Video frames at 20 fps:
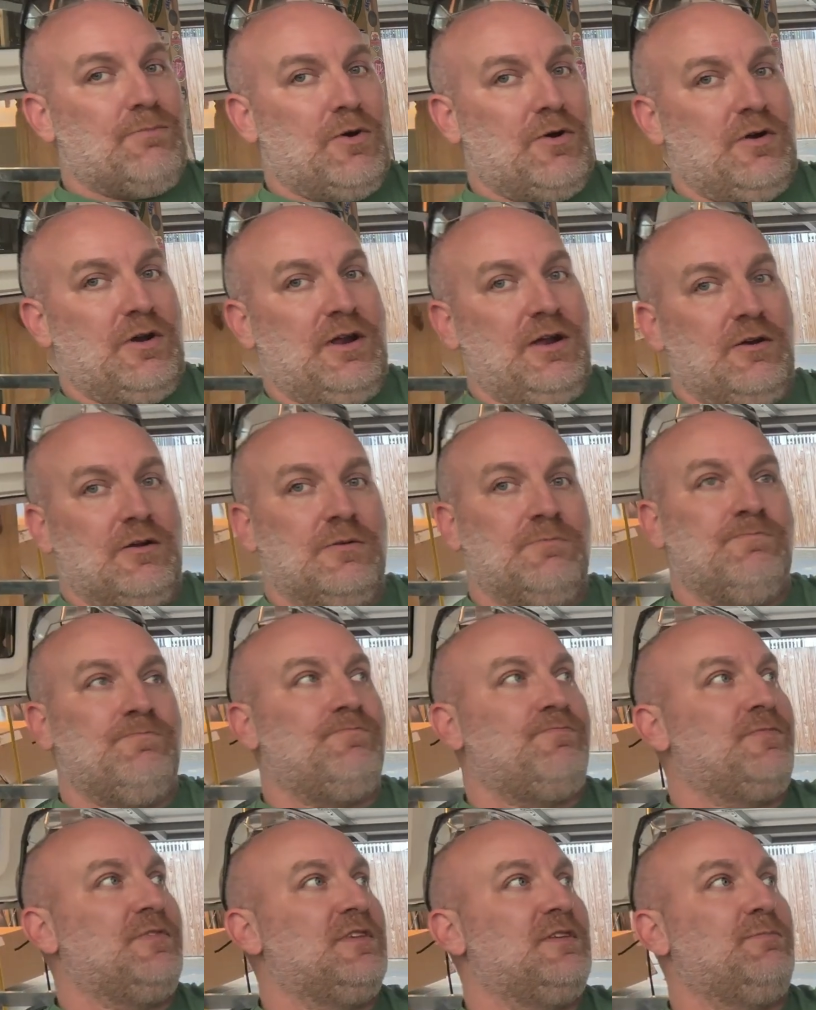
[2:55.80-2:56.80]
bar in here.
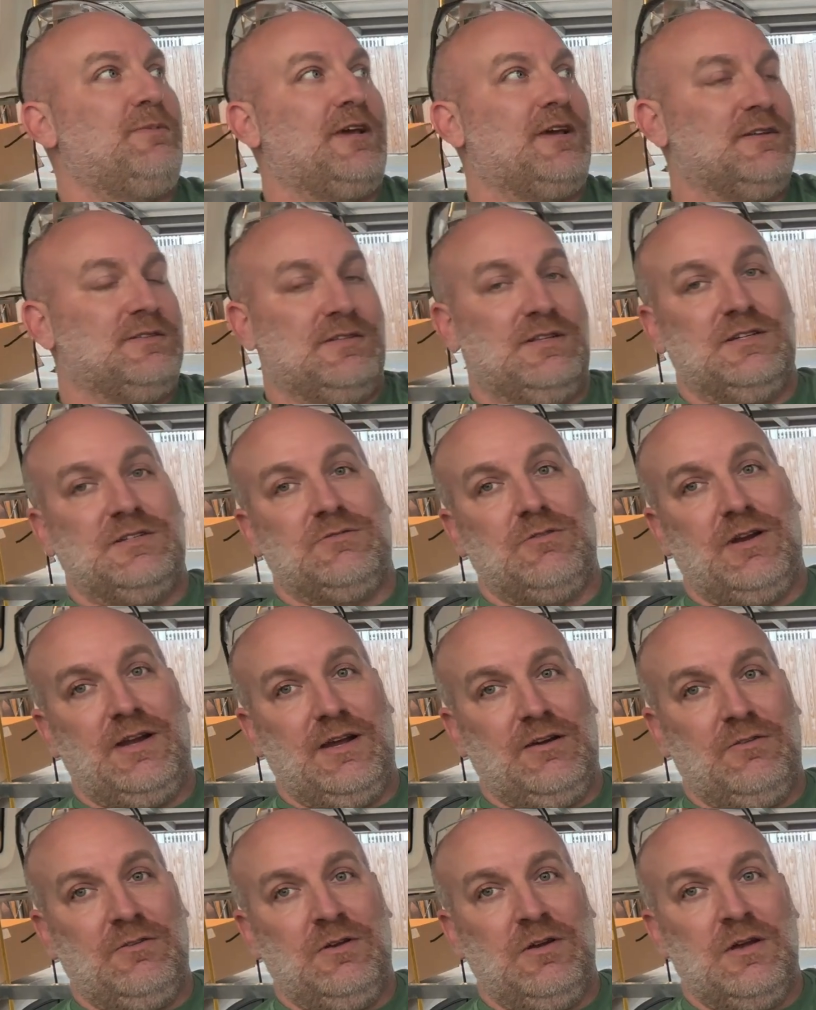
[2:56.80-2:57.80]
It's because of this right
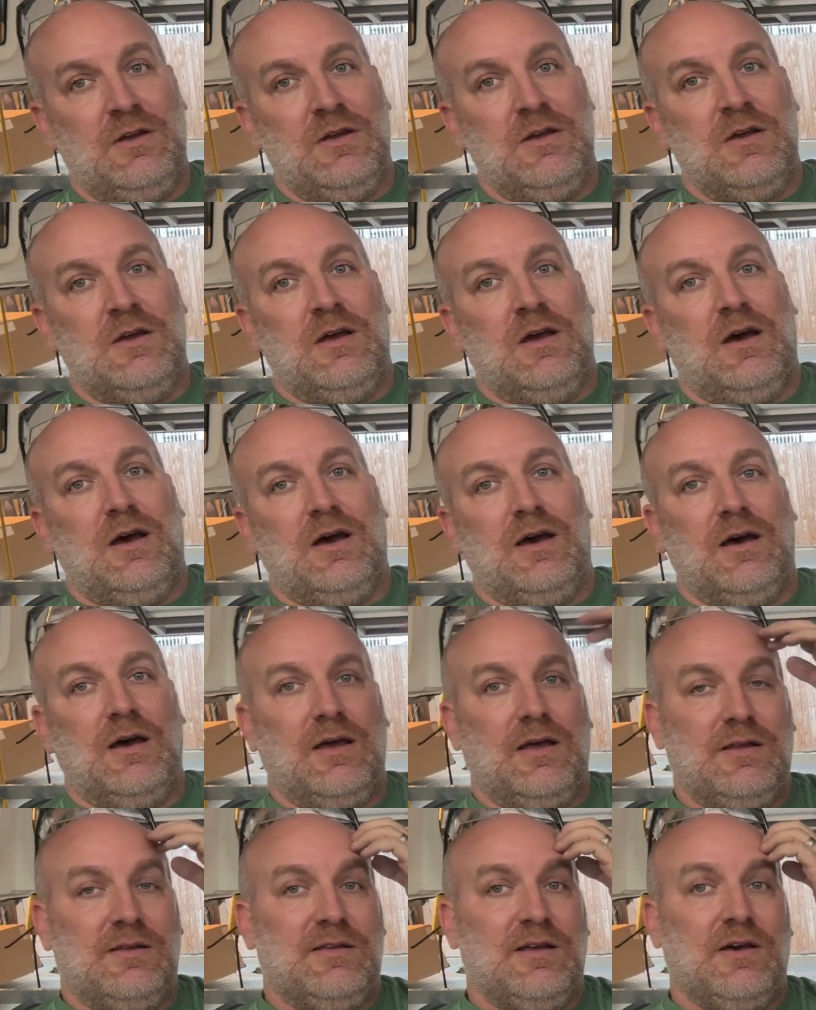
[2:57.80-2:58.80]
now.
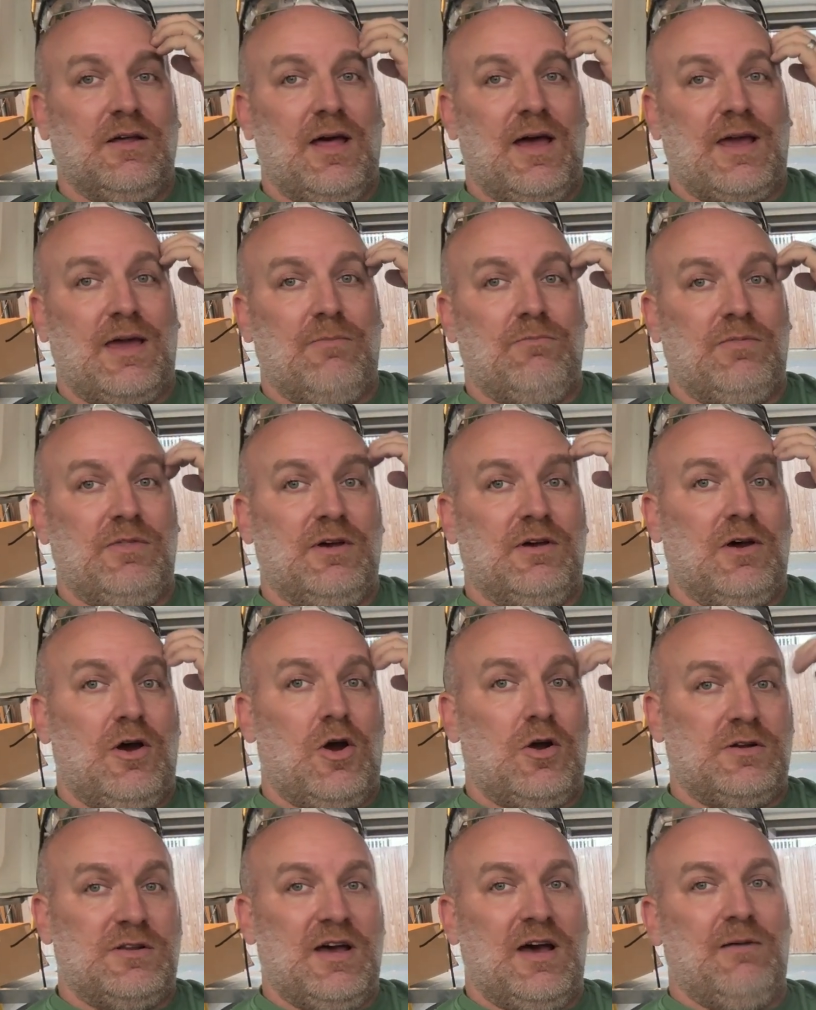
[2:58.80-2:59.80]
Until I get the
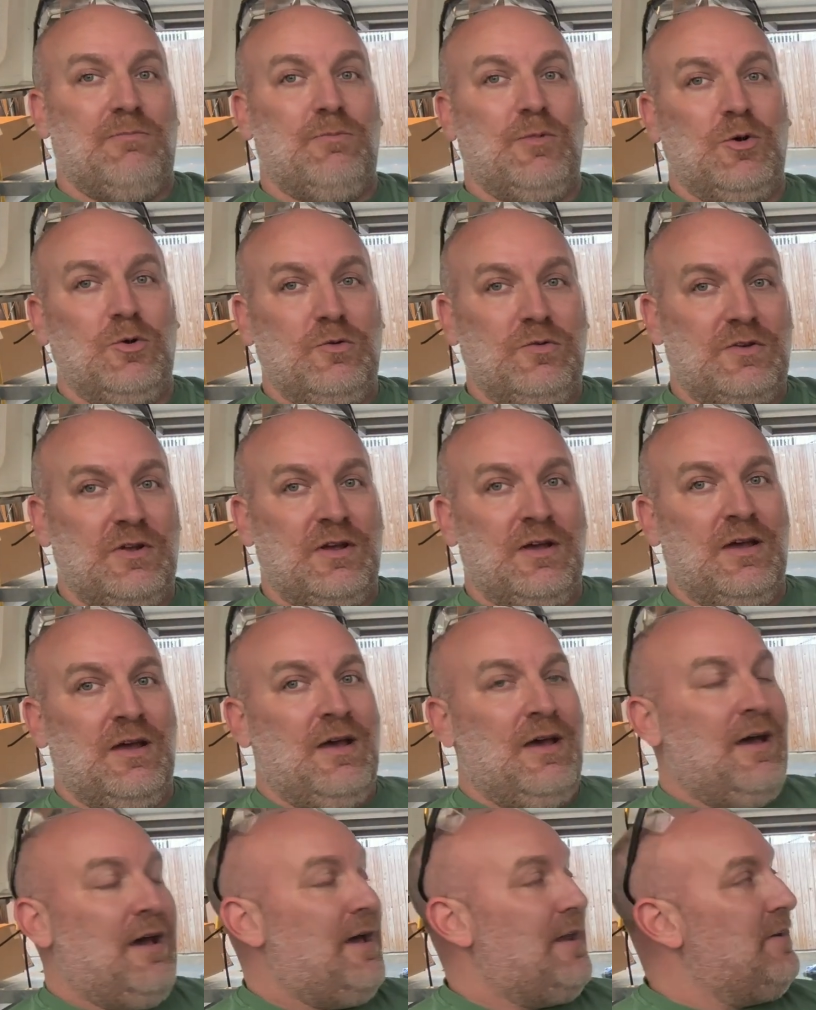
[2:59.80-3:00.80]
hard top moved,
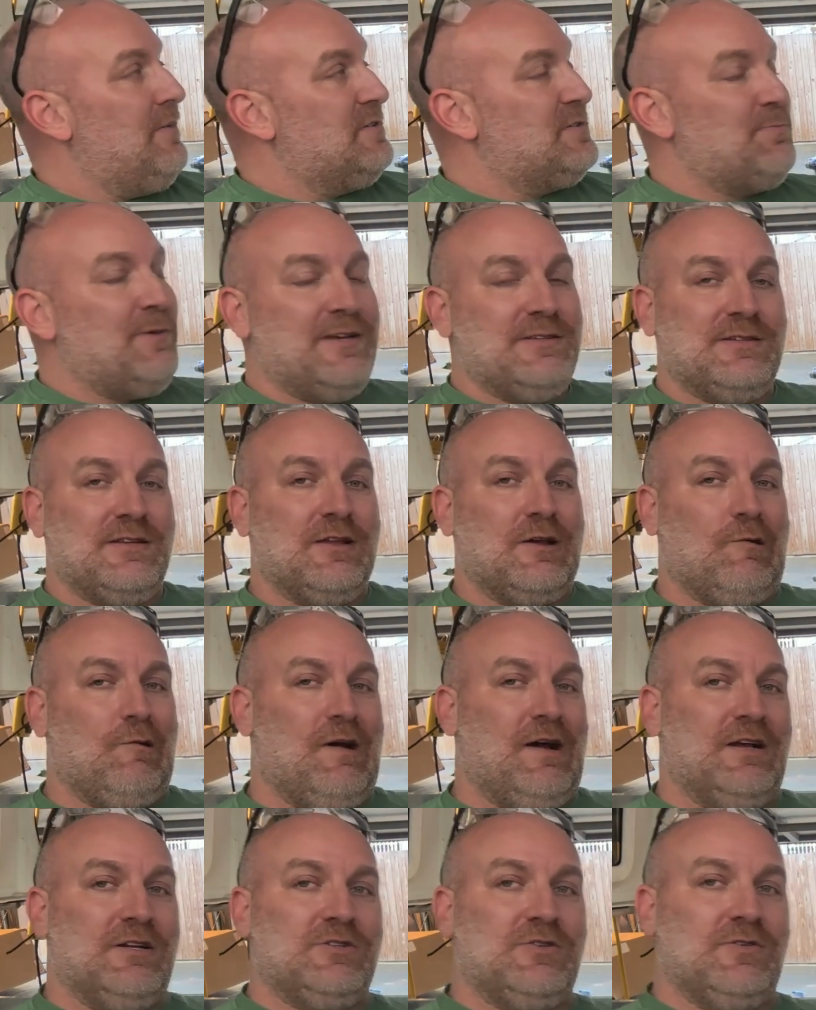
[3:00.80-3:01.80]
I don't have space in the
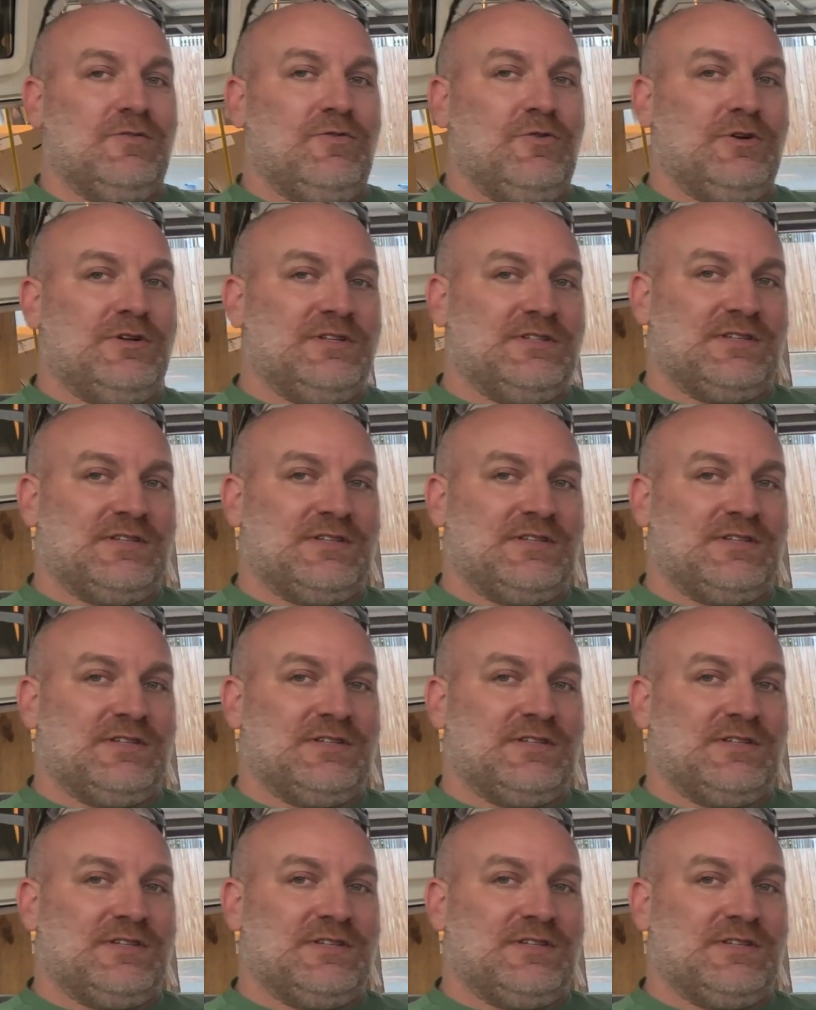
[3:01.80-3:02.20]
garage for it to